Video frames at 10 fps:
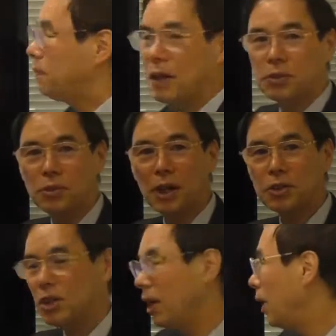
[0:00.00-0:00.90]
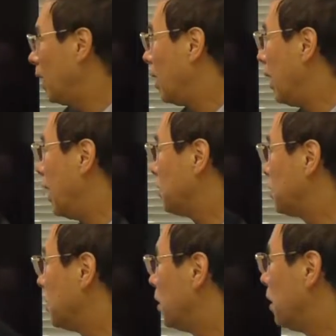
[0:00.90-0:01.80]
infrastructure
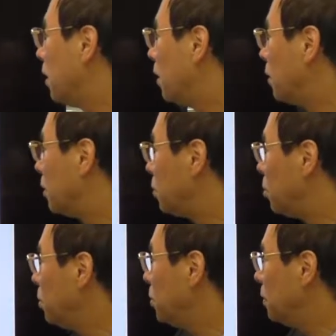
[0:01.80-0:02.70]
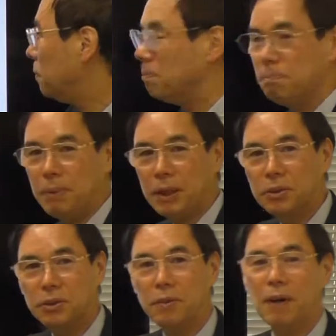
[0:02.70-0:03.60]
has two
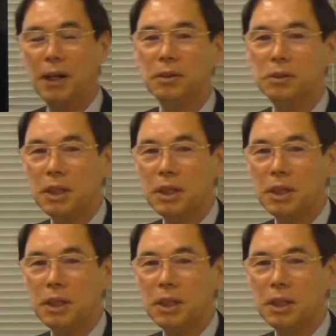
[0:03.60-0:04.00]
big different